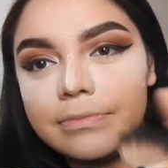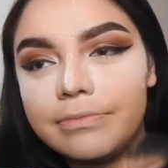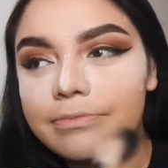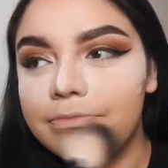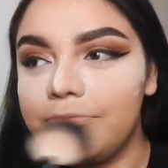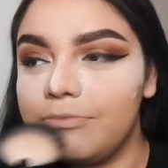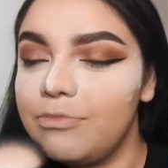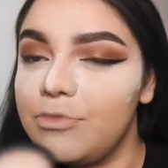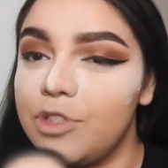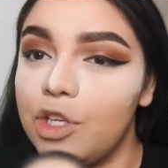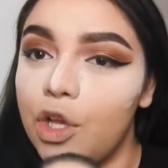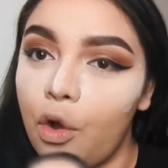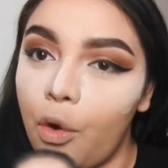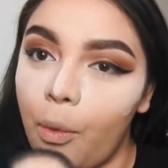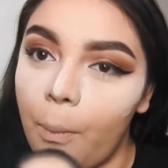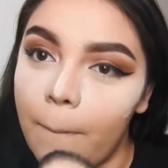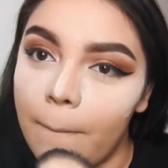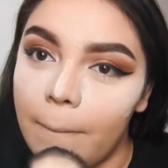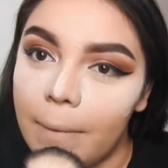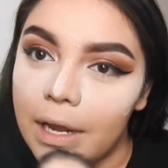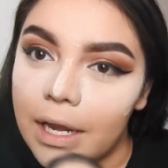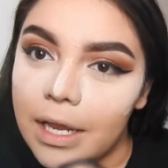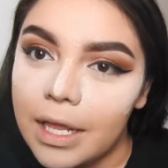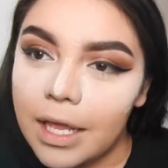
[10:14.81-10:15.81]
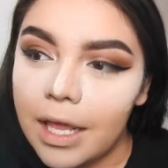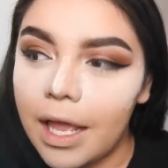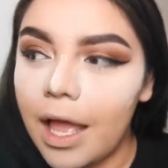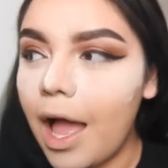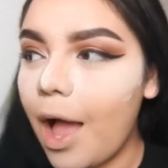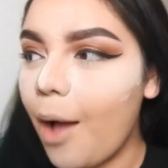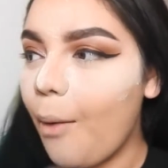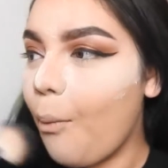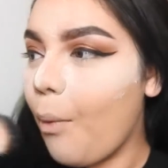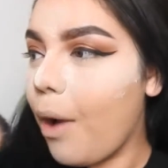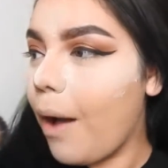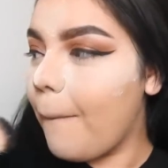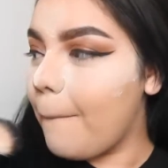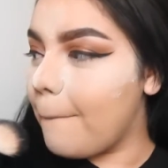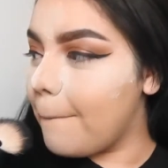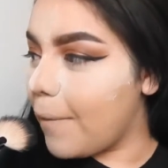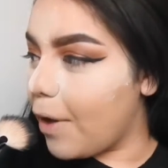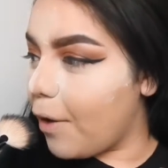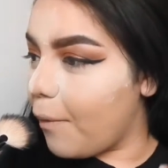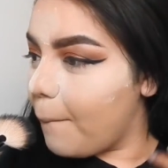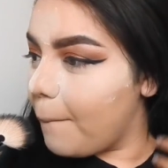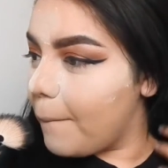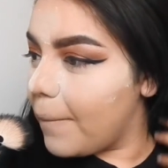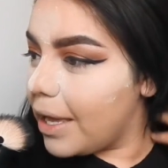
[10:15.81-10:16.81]
I want your money, I want
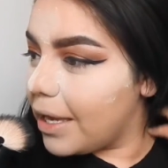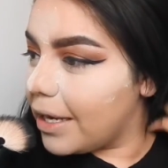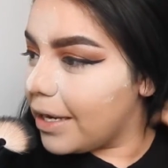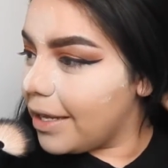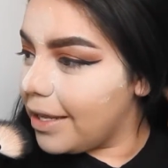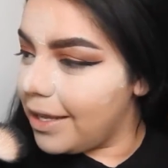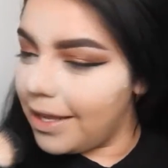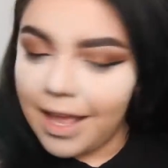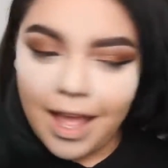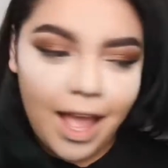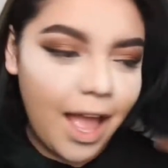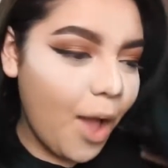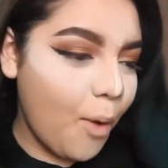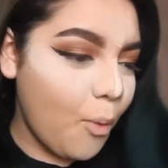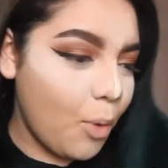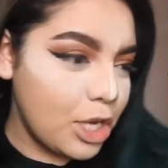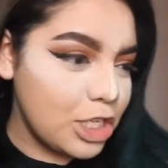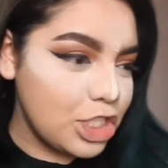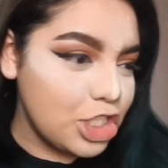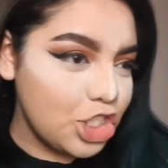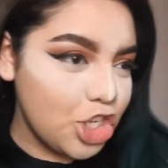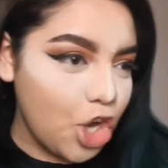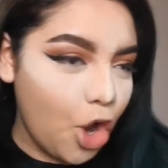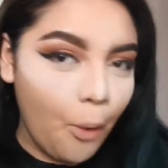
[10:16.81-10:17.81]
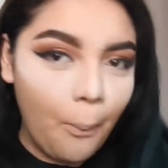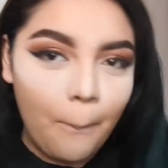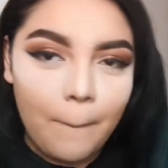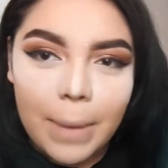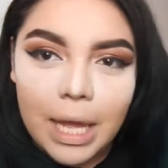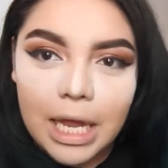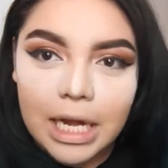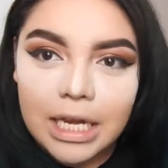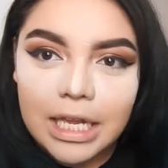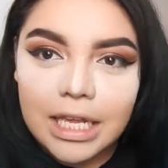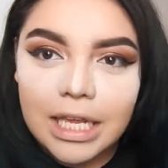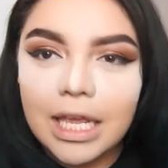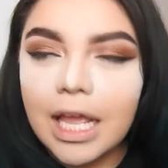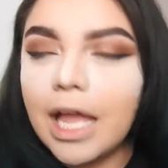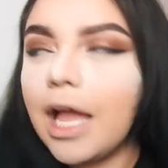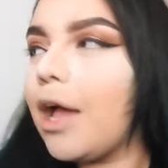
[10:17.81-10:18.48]
more money, I want your money,